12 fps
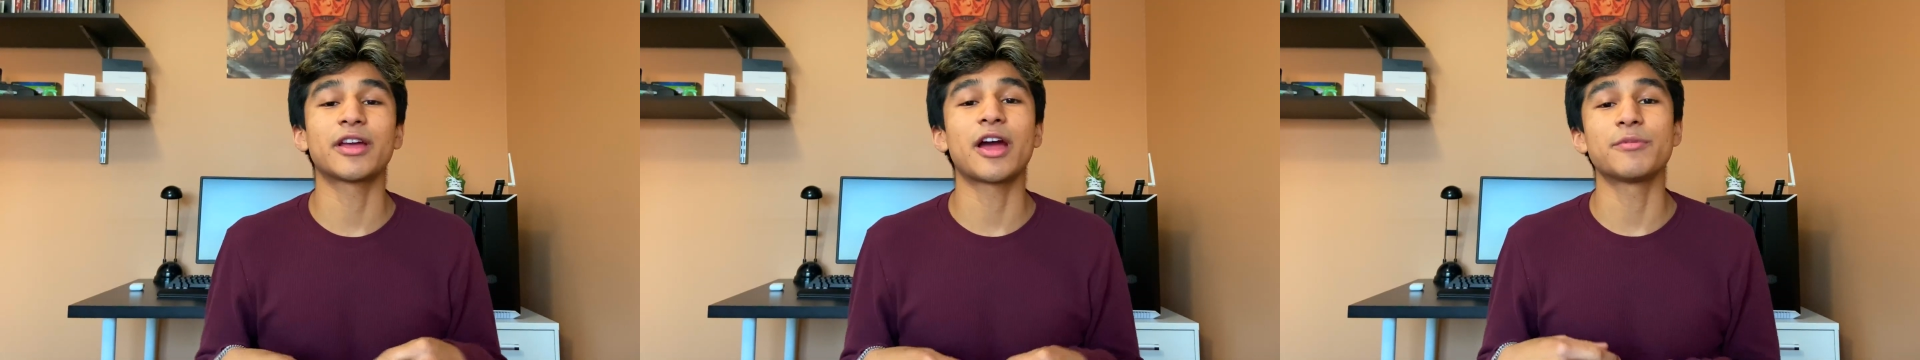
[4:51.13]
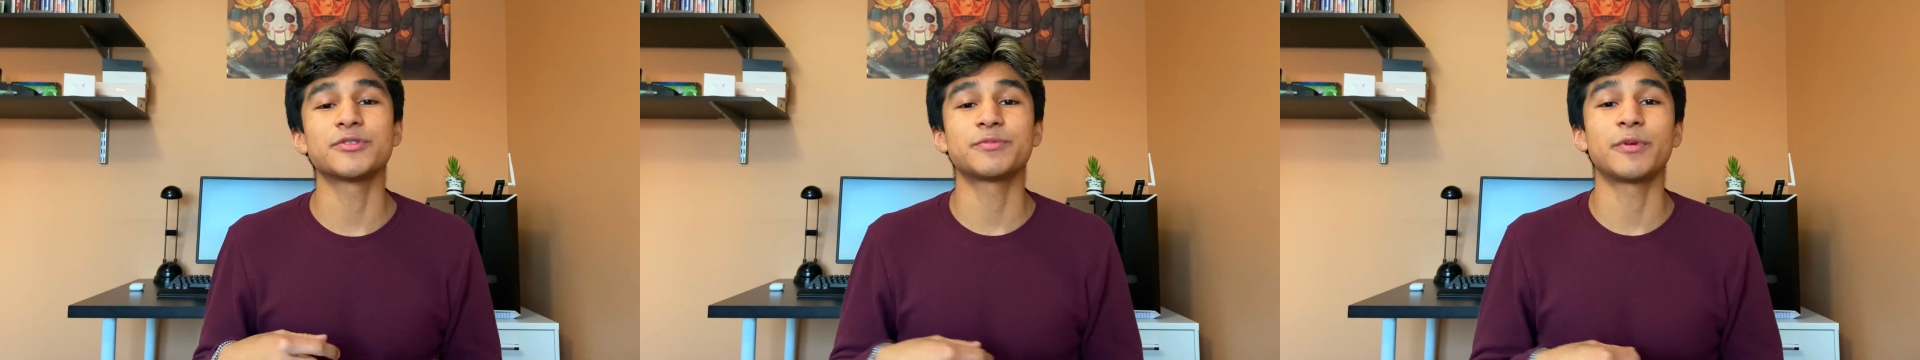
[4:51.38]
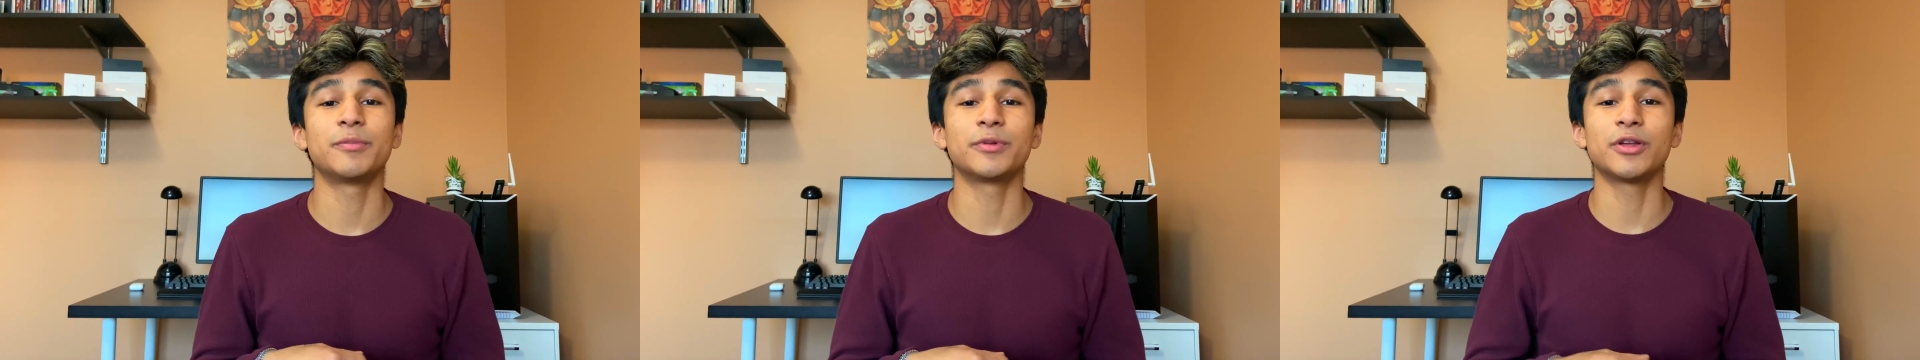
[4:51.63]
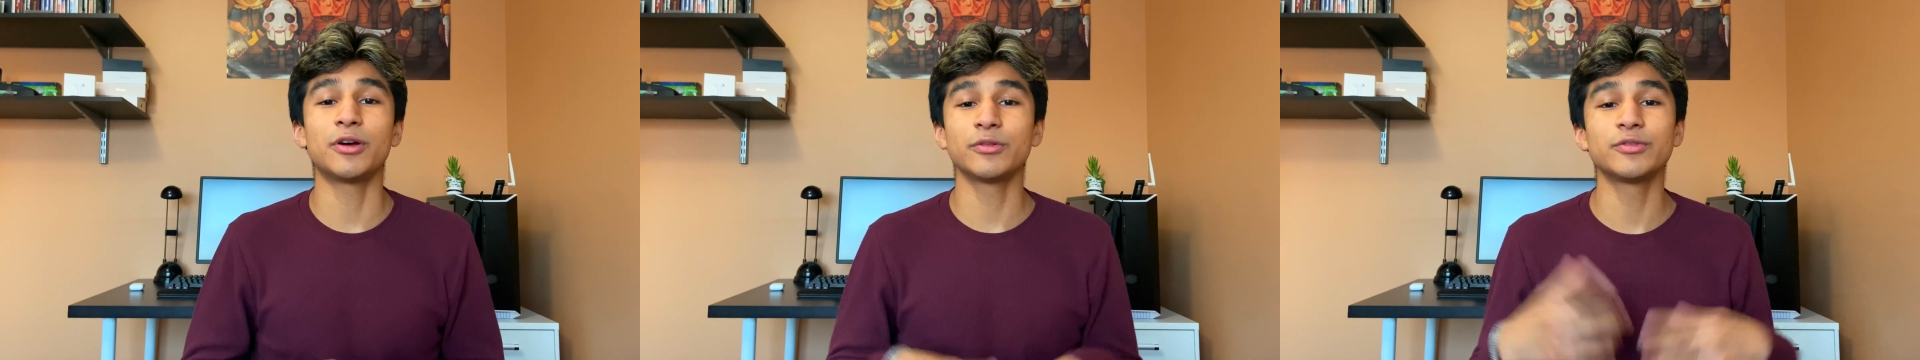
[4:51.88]
comments down
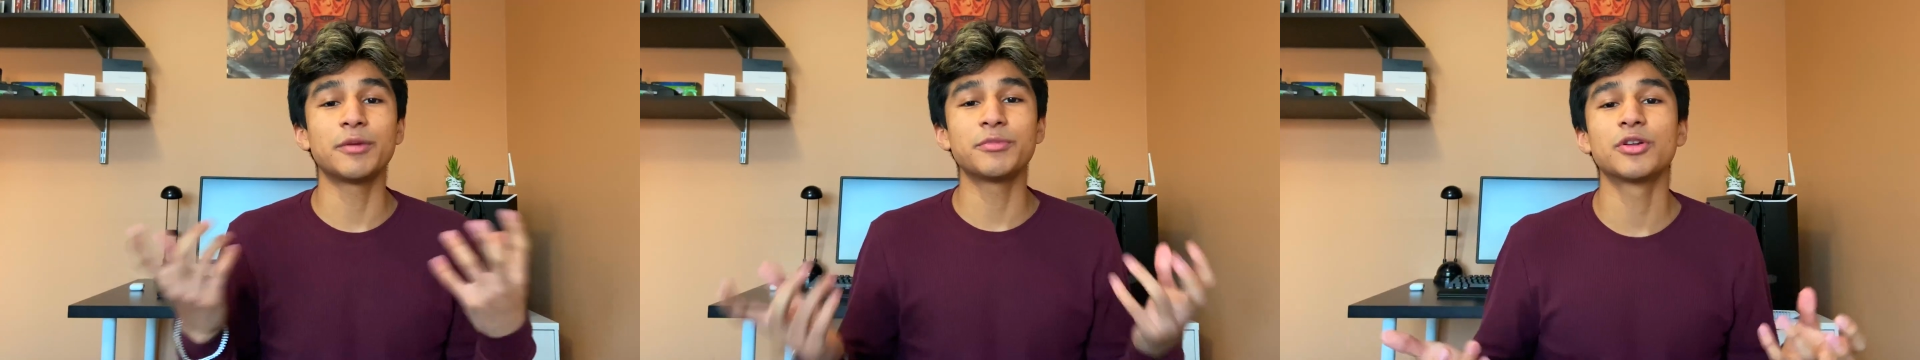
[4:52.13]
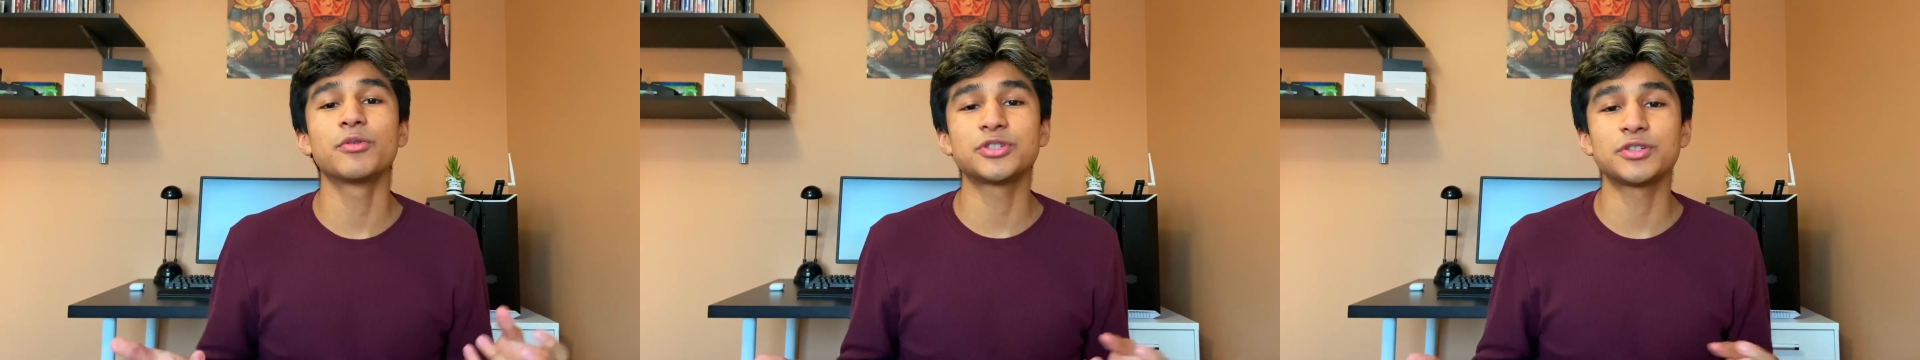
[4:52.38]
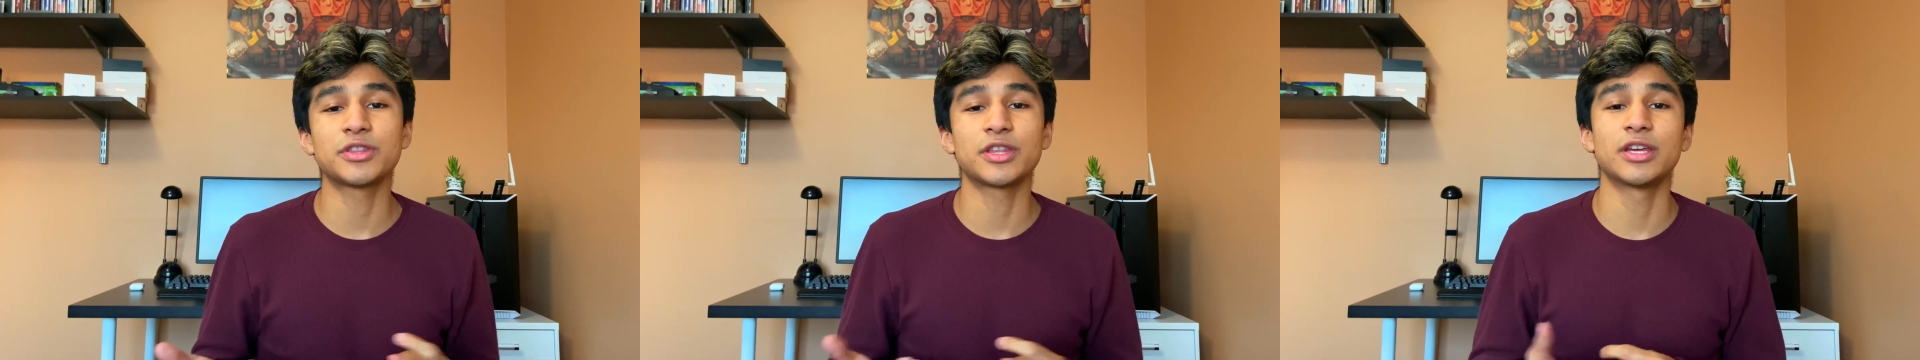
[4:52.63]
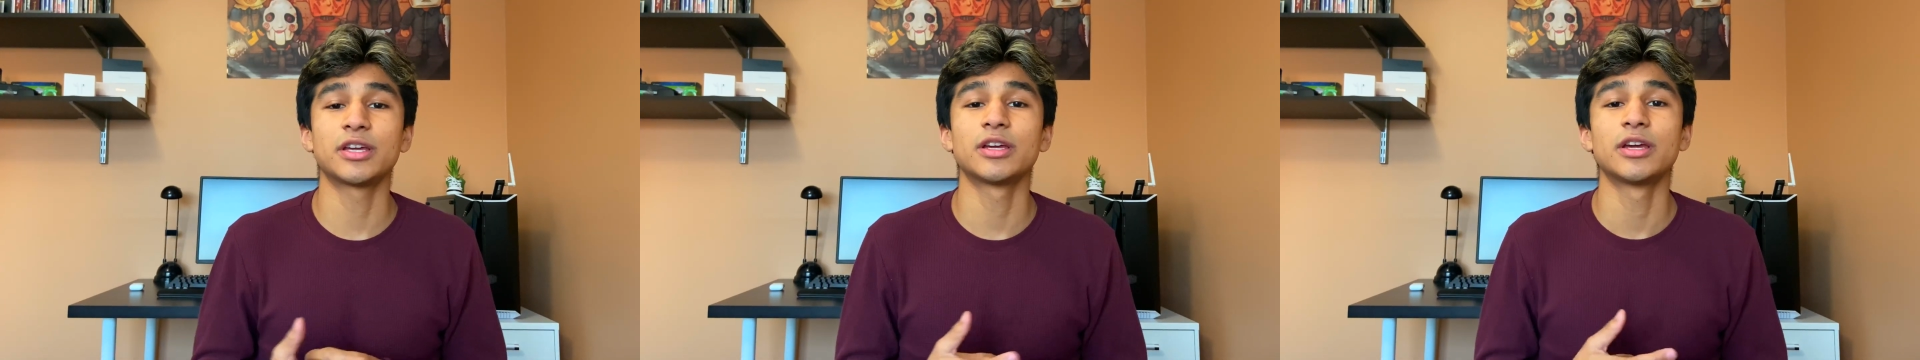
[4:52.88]
below. Let me know what you
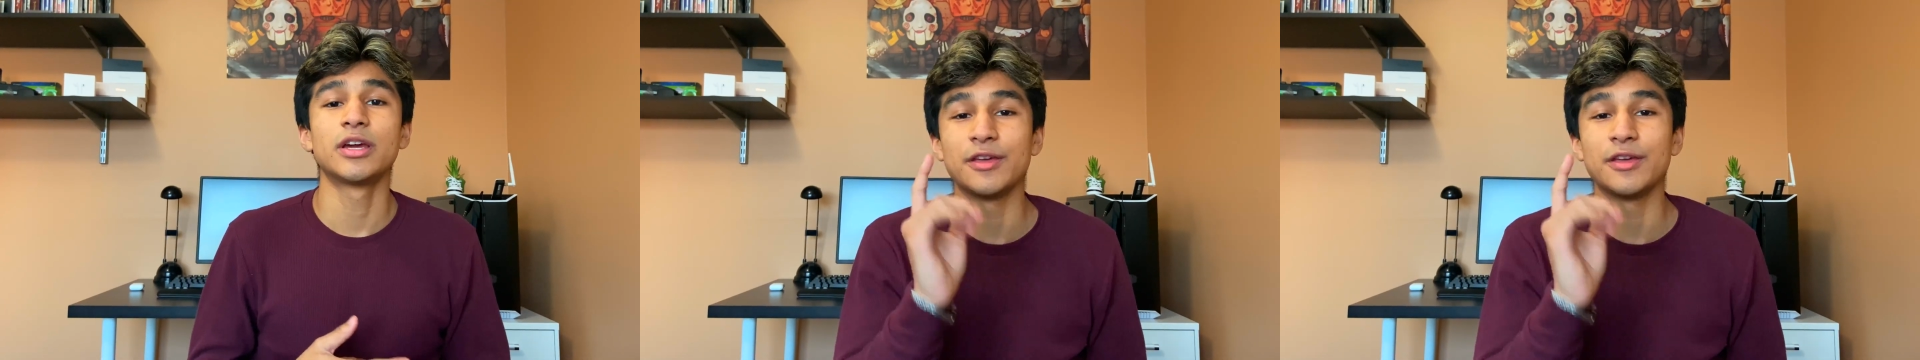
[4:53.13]
think.